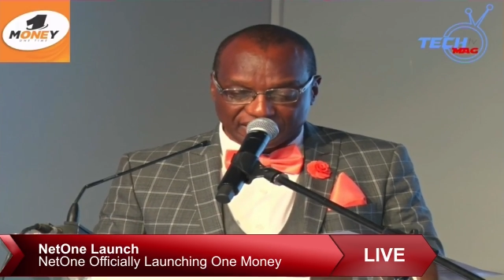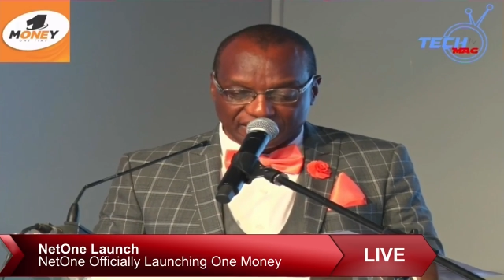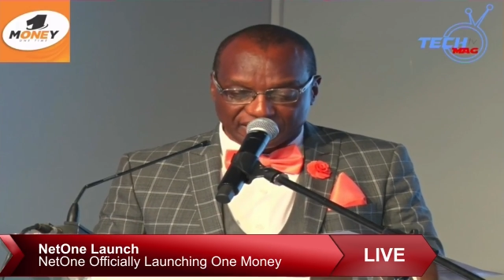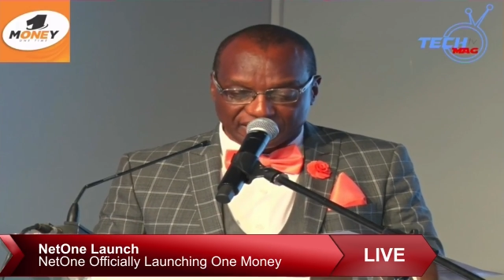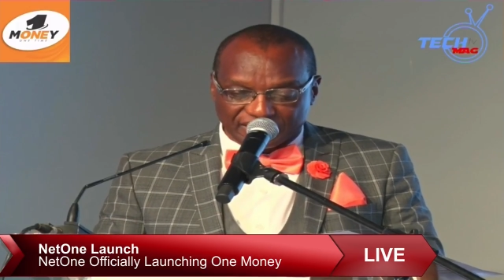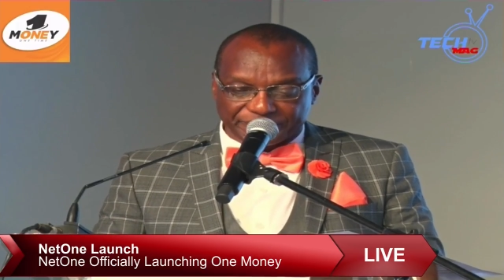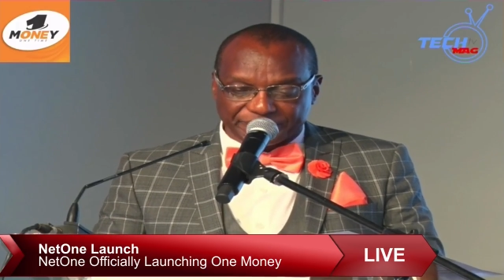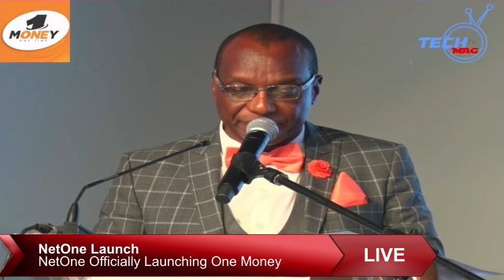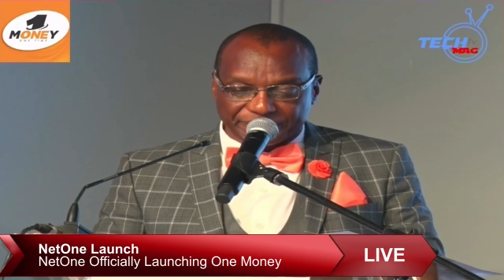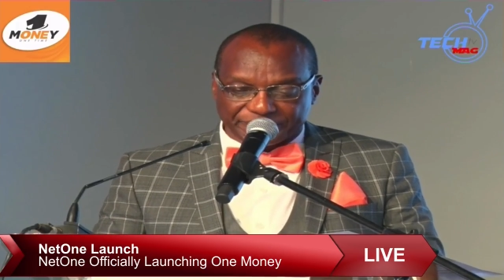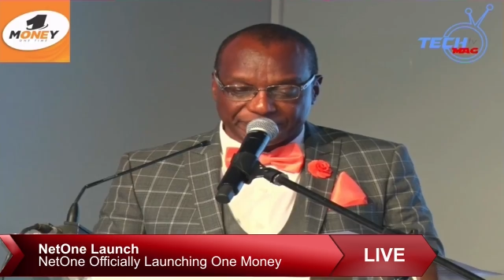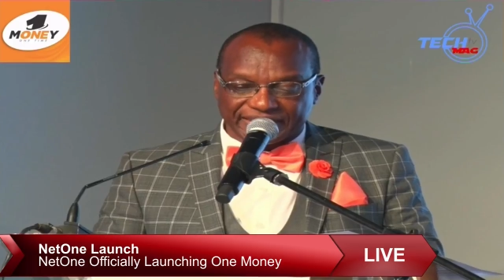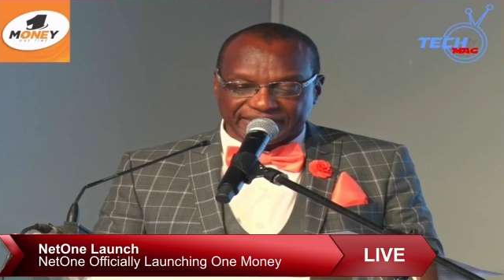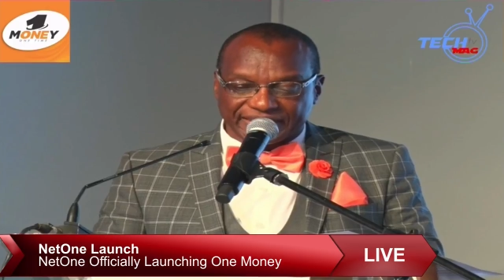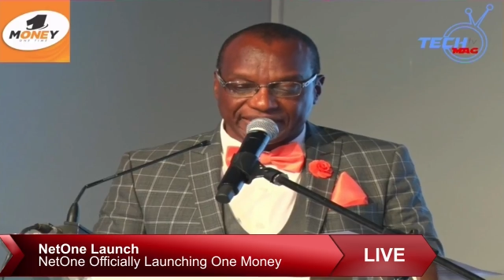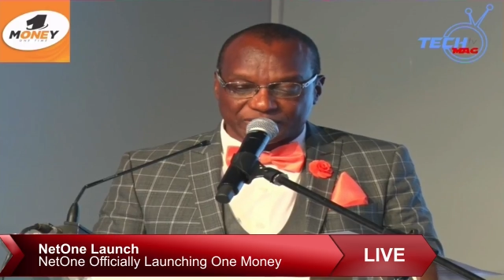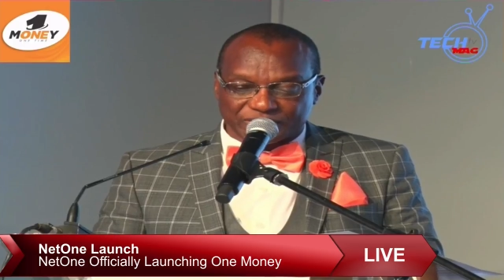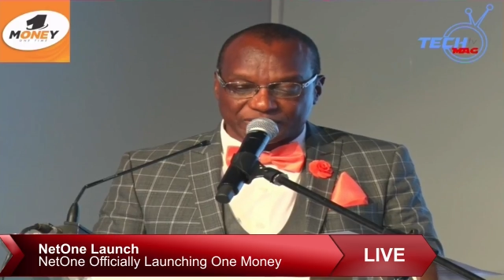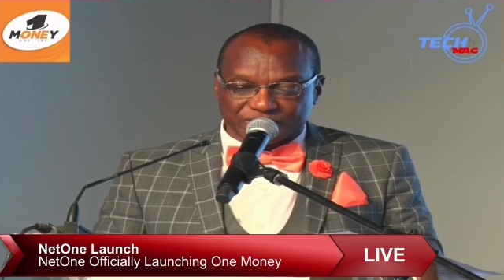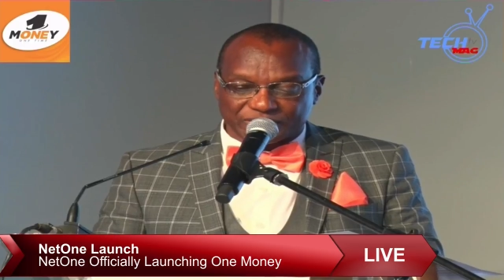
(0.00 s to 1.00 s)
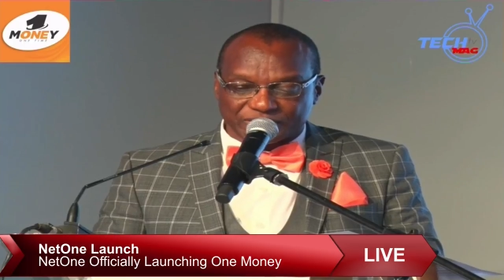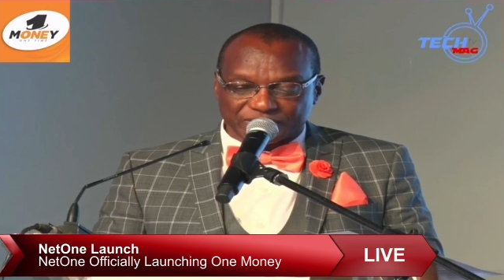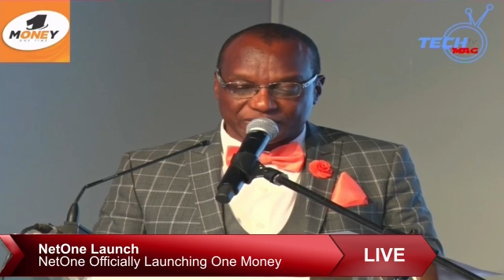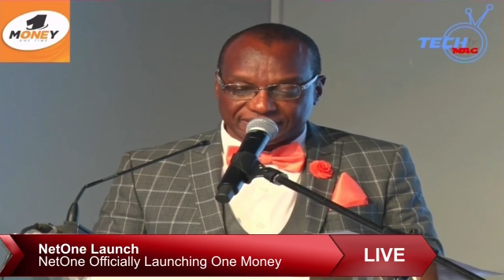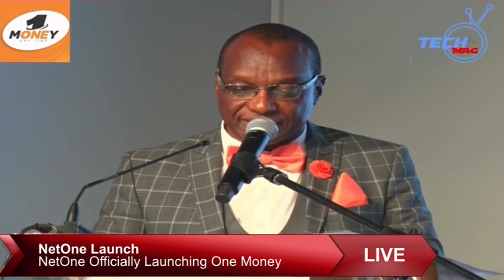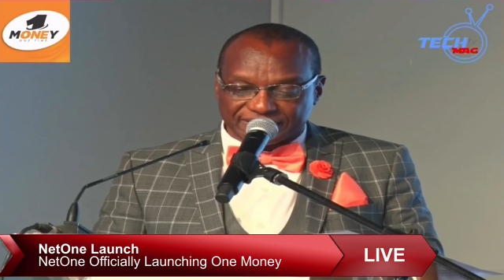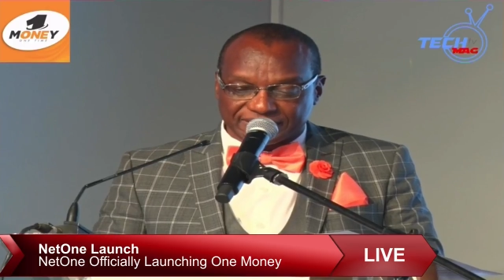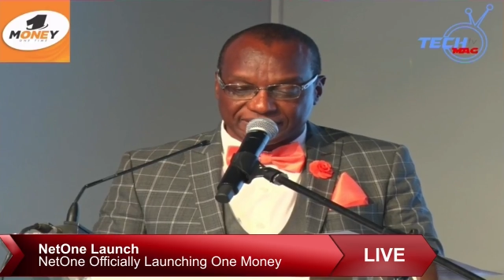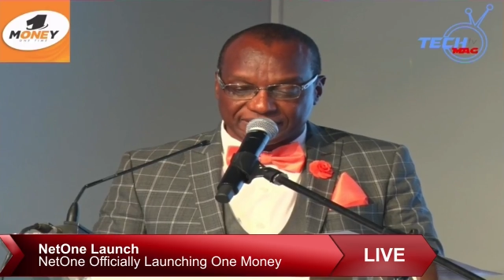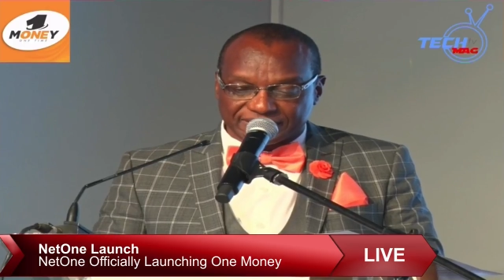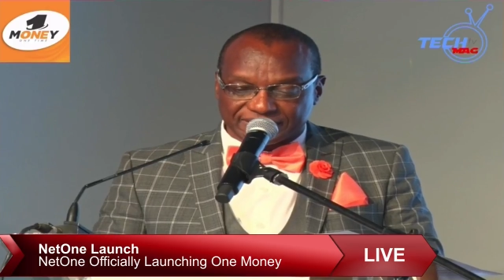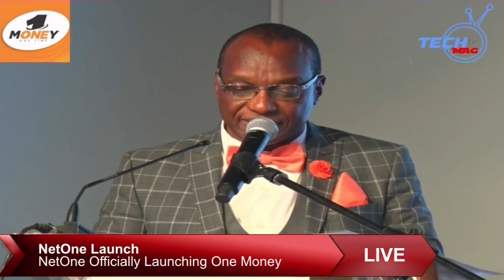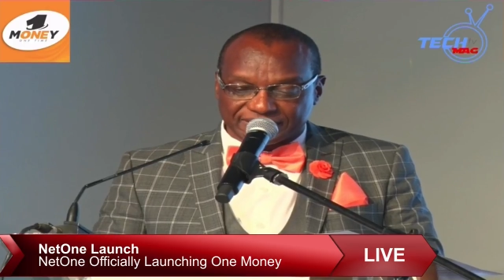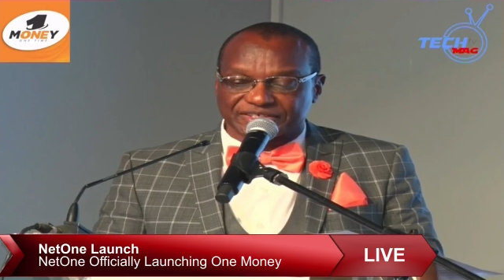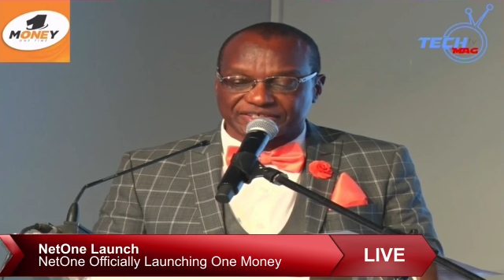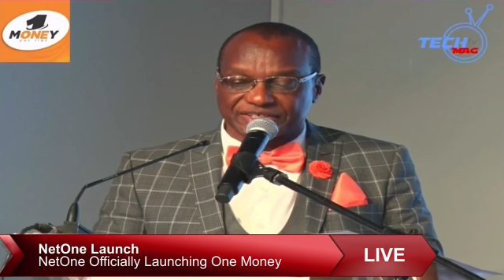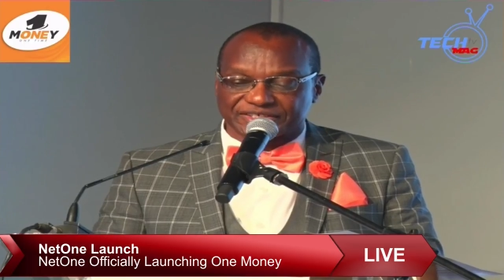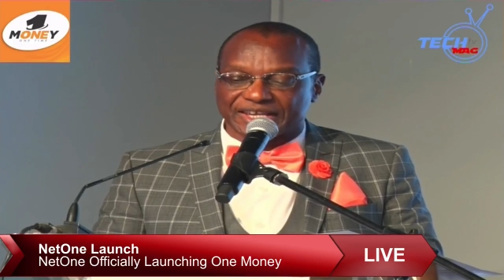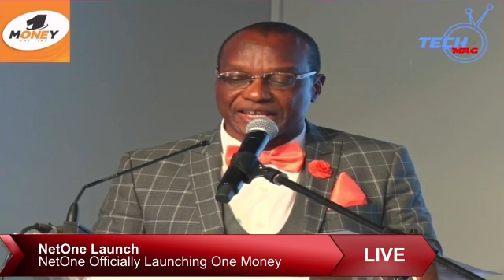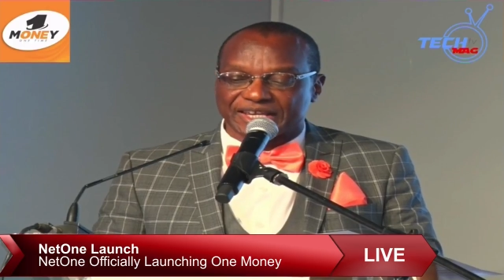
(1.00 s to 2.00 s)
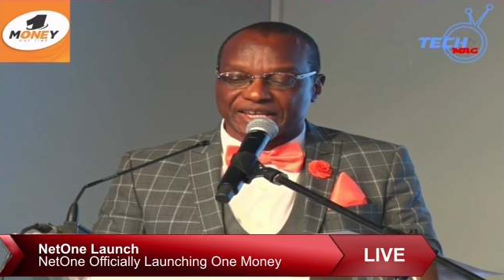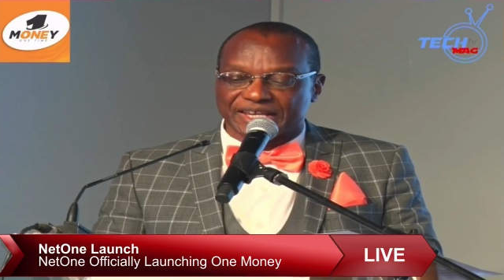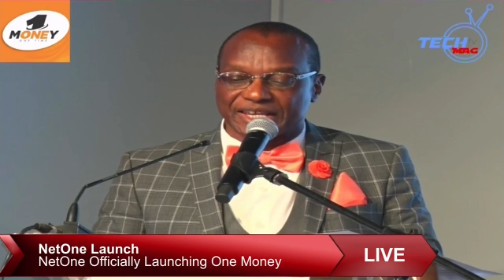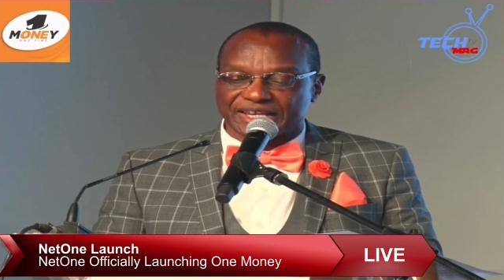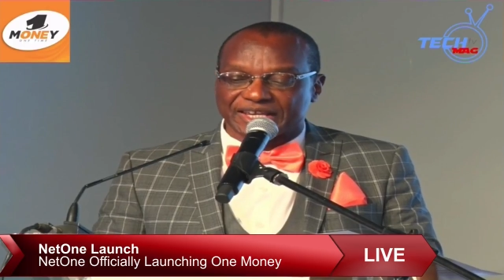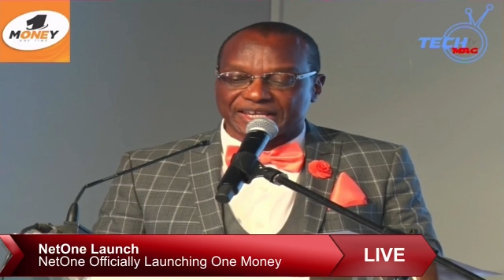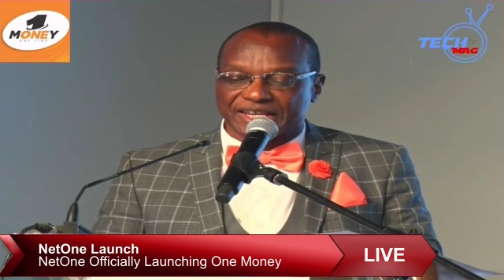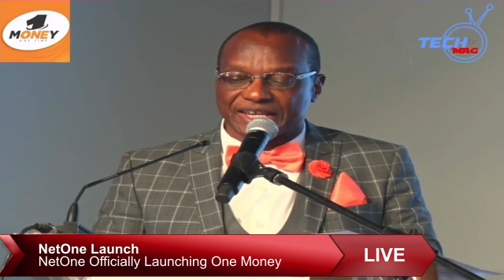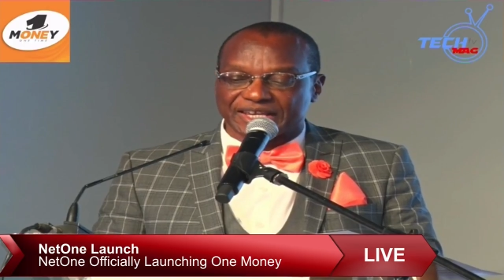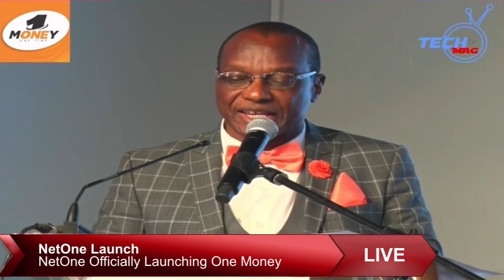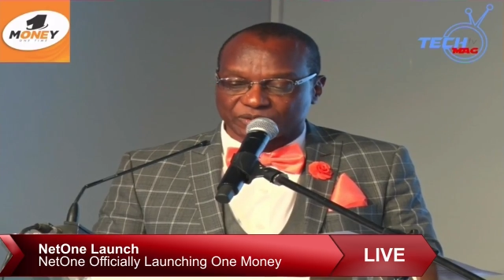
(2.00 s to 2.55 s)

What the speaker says: pay their utilities, and share happiness